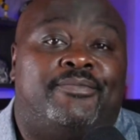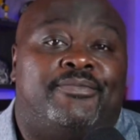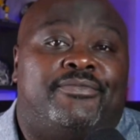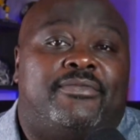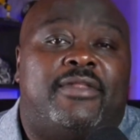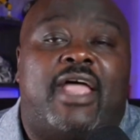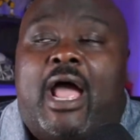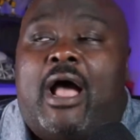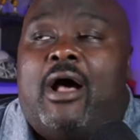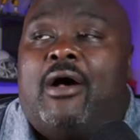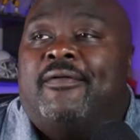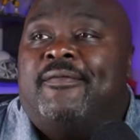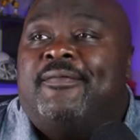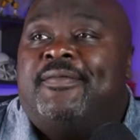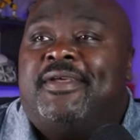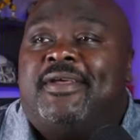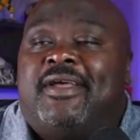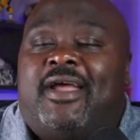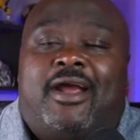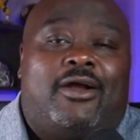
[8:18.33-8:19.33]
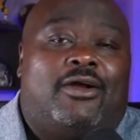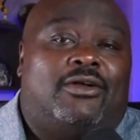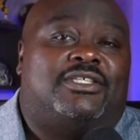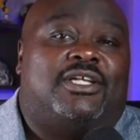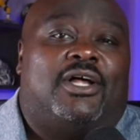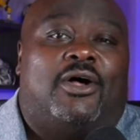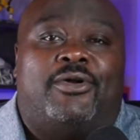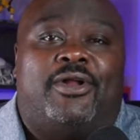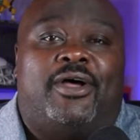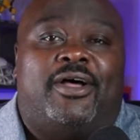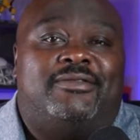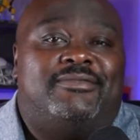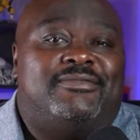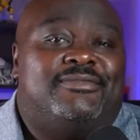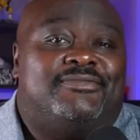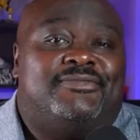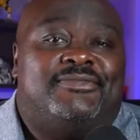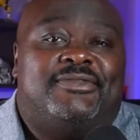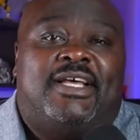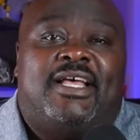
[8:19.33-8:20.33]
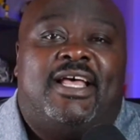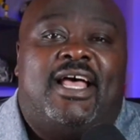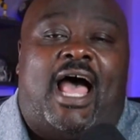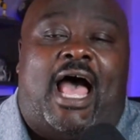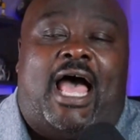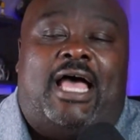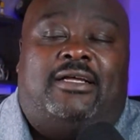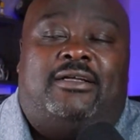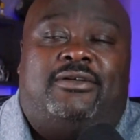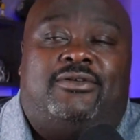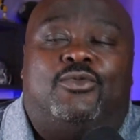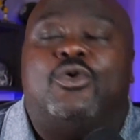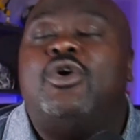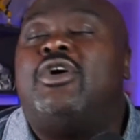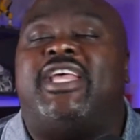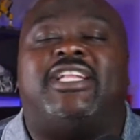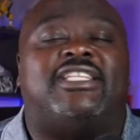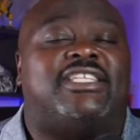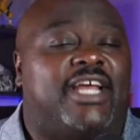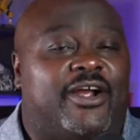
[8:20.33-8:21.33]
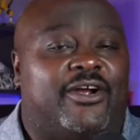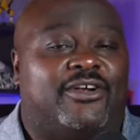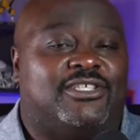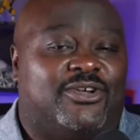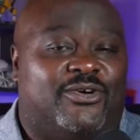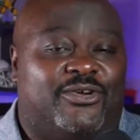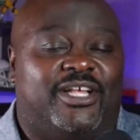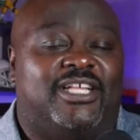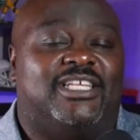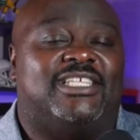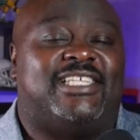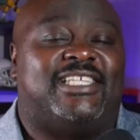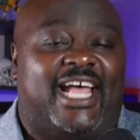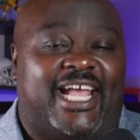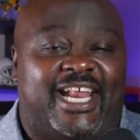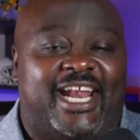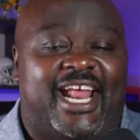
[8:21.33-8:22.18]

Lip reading: Now, Arizona, we'll get to Arizona in a second,